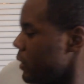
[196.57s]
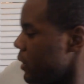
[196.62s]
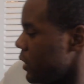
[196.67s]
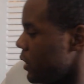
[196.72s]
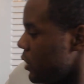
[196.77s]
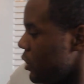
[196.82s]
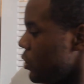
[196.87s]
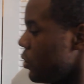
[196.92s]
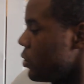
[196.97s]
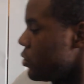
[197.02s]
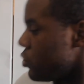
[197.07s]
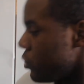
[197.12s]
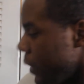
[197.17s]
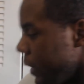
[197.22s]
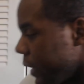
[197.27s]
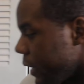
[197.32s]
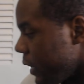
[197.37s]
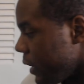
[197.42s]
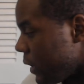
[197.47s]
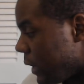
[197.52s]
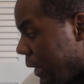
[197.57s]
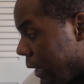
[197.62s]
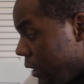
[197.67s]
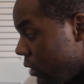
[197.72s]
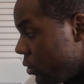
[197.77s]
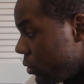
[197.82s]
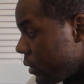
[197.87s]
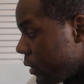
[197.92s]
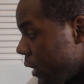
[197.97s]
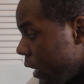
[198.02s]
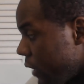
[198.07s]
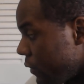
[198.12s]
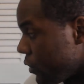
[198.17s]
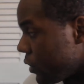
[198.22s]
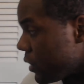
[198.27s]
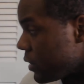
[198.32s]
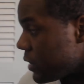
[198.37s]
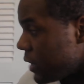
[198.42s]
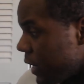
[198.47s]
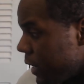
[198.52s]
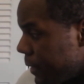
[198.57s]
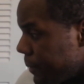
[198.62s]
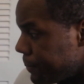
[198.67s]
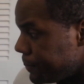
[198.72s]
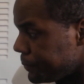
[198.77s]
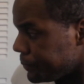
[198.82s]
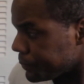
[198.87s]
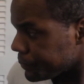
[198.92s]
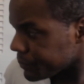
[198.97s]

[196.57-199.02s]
You'll drink it and you can have a good time.